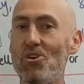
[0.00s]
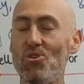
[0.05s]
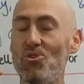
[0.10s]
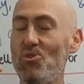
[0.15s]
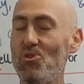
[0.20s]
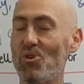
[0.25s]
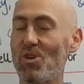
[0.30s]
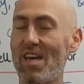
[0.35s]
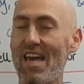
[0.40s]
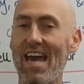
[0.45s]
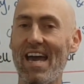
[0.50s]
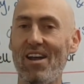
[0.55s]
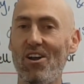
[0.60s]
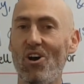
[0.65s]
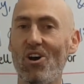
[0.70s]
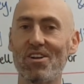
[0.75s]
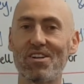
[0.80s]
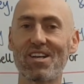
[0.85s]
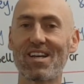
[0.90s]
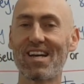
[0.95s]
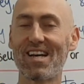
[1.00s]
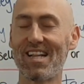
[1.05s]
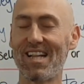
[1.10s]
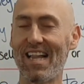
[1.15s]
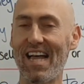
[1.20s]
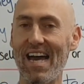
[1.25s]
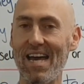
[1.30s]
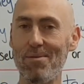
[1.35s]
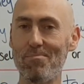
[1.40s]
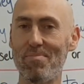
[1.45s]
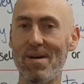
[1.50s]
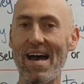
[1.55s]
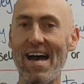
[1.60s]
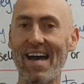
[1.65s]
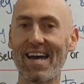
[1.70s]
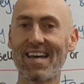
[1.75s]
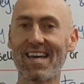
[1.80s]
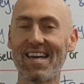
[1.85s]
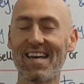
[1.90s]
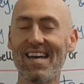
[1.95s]
you cannot claim
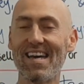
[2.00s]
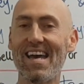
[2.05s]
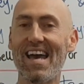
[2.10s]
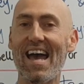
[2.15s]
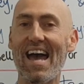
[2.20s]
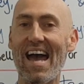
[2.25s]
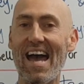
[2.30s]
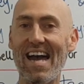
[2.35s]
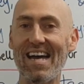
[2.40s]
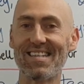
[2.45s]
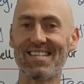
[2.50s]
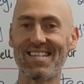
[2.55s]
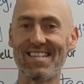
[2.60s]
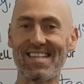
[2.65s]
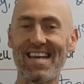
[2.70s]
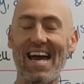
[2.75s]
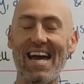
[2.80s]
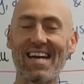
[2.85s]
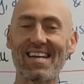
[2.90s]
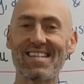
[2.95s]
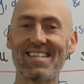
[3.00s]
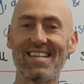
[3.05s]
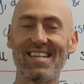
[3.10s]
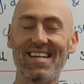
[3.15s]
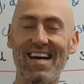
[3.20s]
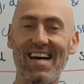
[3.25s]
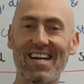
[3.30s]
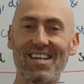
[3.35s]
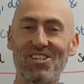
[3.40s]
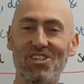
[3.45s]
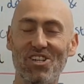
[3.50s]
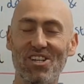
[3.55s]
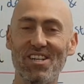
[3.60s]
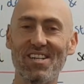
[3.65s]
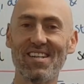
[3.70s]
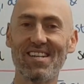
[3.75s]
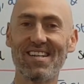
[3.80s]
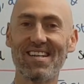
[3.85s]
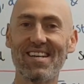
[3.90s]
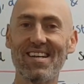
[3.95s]
back as a tax
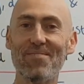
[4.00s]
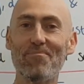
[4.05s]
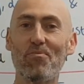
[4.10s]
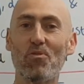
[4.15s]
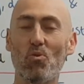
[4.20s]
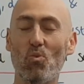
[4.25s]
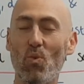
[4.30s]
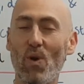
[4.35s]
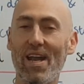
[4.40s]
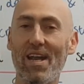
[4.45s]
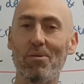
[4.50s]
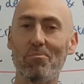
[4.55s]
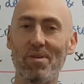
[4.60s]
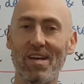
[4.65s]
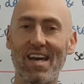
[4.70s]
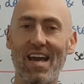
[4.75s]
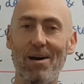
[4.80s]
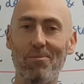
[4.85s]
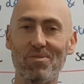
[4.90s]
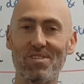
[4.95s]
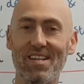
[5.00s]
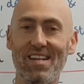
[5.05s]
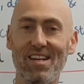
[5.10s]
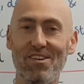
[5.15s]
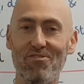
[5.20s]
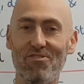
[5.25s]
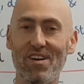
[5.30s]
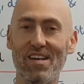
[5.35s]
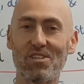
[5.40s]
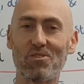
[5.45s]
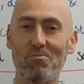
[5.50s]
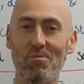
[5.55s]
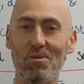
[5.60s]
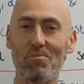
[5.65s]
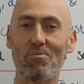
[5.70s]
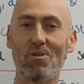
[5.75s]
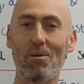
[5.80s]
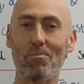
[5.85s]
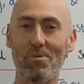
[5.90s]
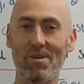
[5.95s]
deduction when it becomes an investment
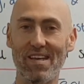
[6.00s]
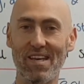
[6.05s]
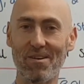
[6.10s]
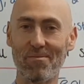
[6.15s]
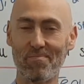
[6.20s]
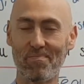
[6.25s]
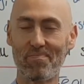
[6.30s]
property.